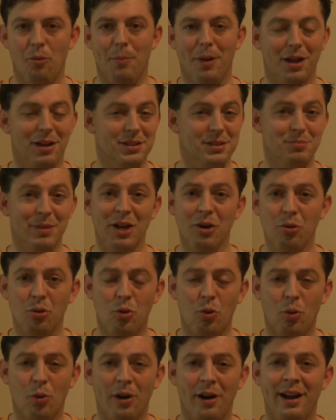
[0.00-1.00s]
Because
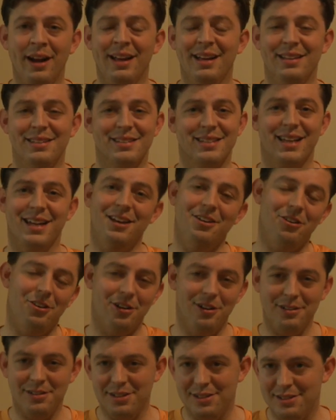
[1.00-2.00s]
metalcore, it's kind of
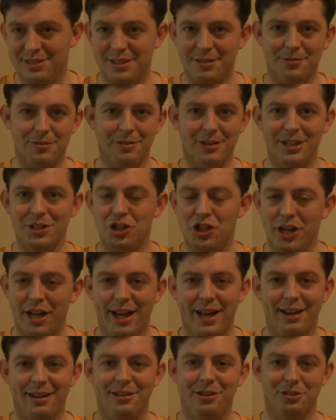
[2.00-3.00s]
hard to
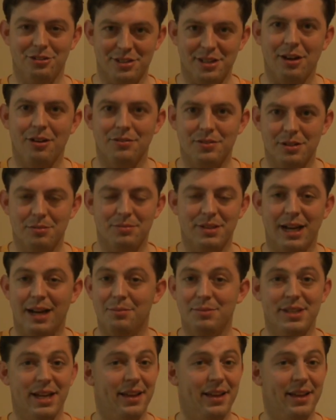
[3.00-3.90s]
differentiate yourself sometimes.